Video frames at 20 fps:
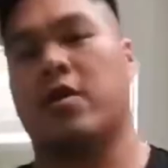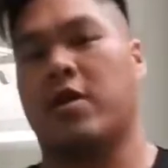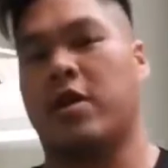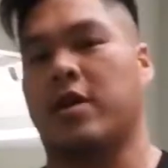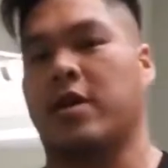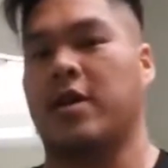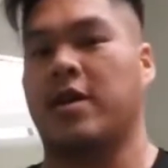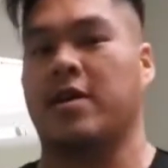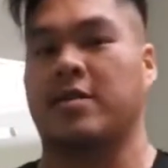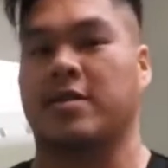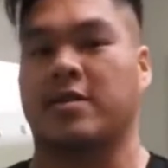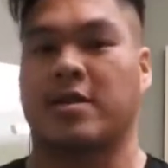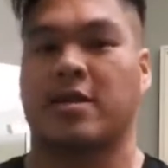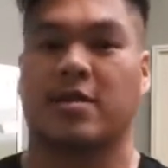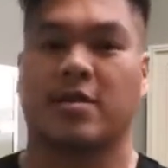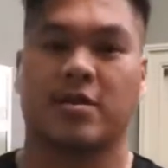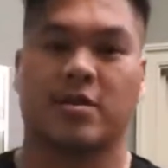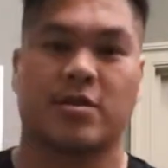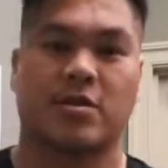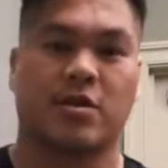right, guys.
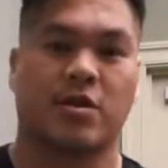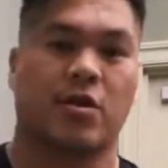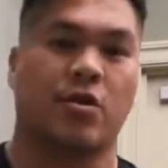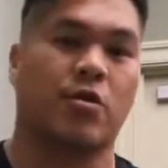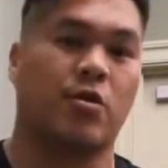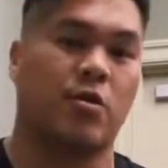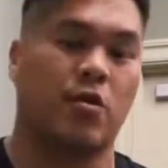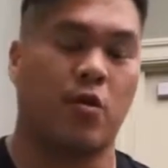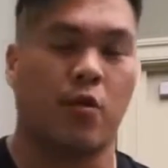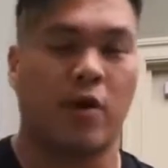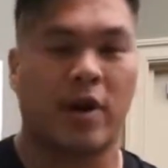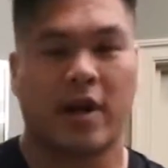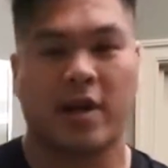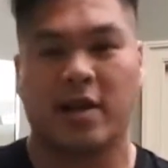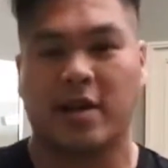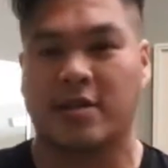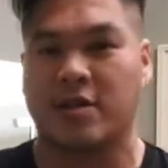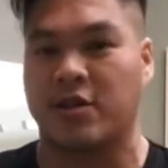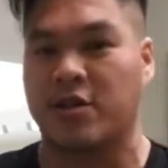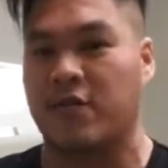So what I
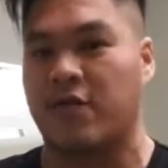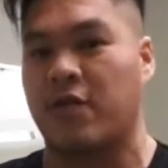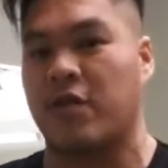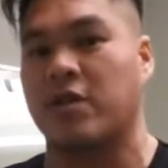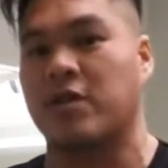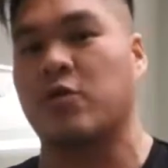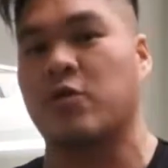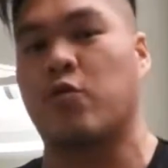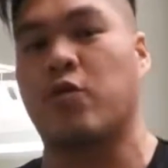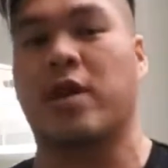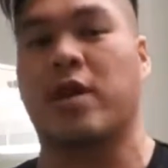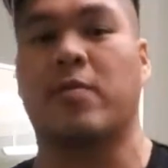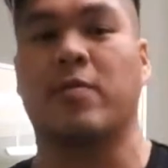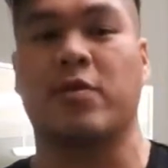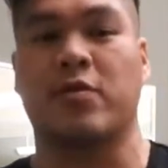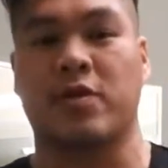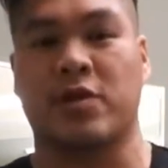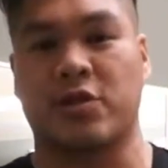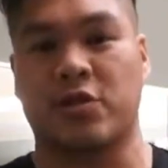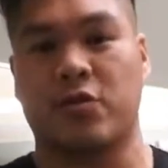like to do first when I'm
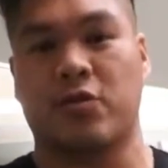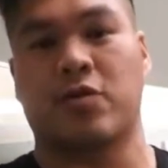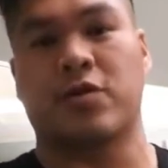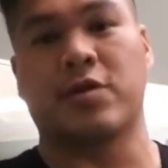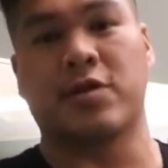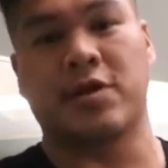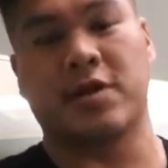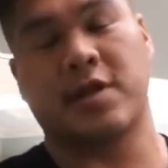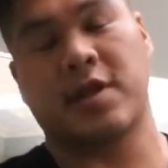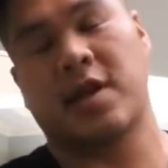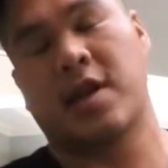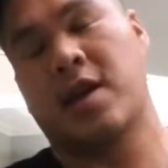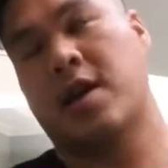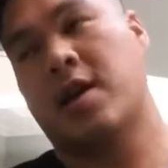doing shoulders